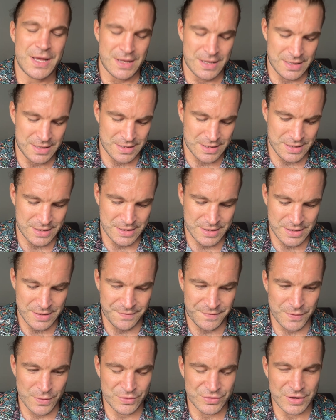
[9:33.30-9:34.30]
a
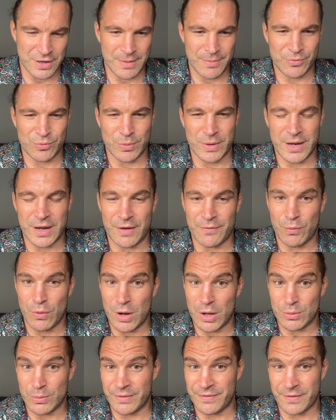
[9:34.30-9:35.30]
few times where I've
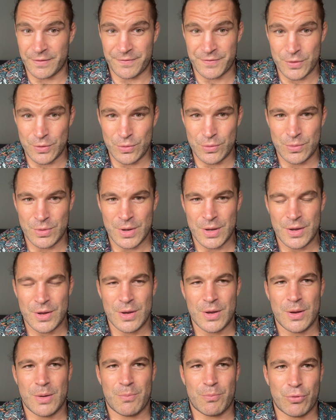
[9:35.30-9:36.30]
worked with a few
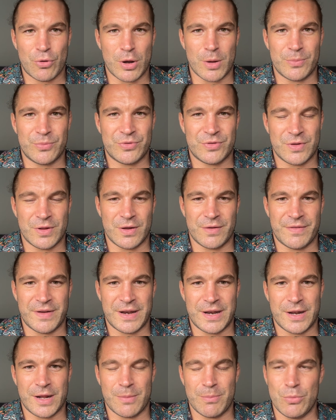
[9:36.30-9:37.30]
props that have
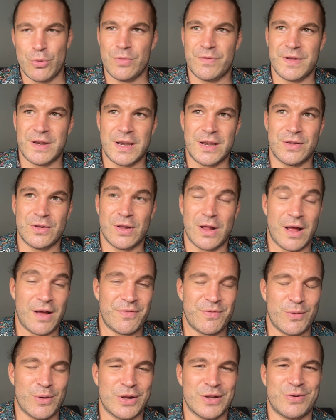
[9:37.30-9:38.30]
ended up moving in. I've
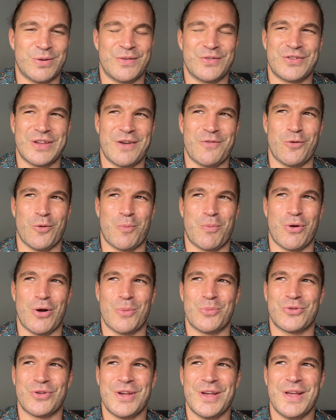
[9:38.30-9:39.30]
worked with several
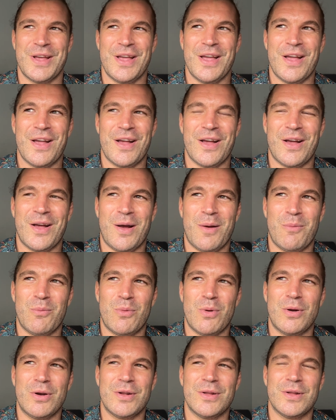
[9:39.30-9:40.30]
props. I
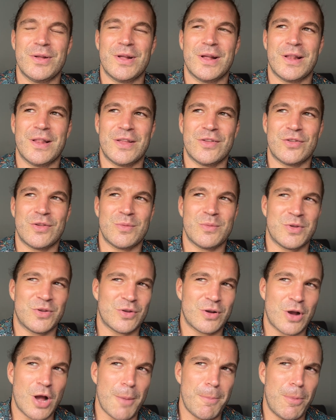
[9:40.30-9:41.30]
wonder, there's a
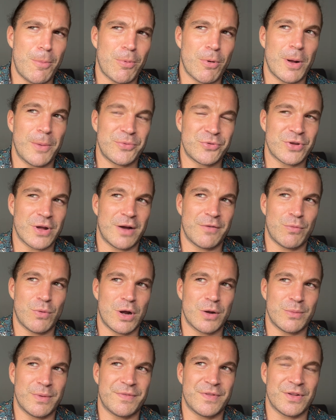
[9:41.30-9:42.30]
couple props that I've worked
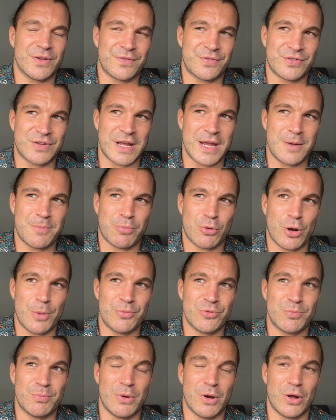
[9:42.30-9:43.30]
with that have stayed
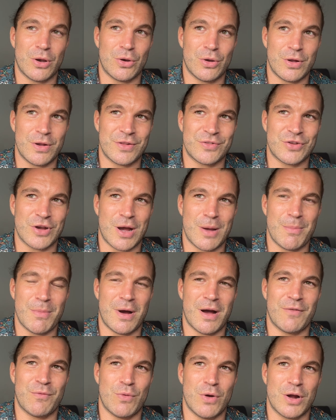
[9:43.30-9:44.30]
props, but a lot of the time
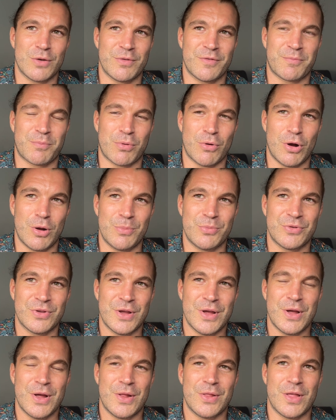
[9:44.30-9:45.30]
I've worked with props
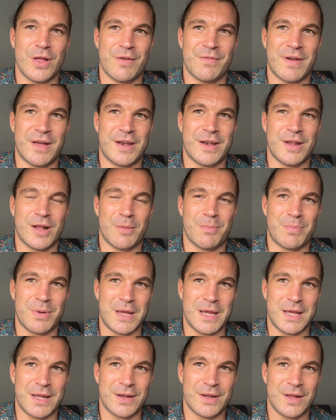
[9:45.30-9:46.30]
that have ended up
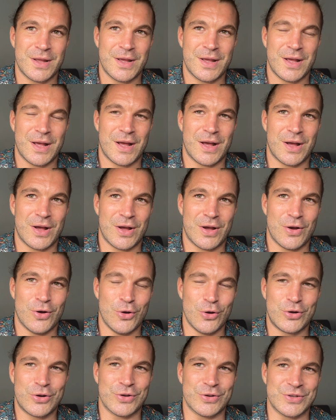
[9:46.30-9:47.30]
being
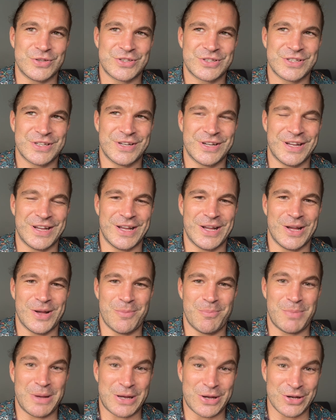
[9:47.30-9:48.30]
hookers
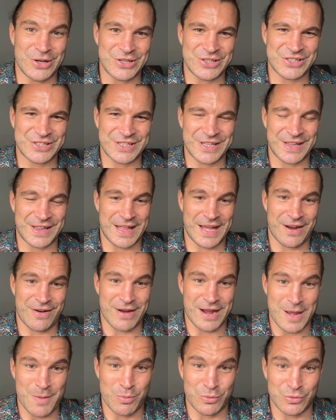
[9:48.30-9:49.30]
because they're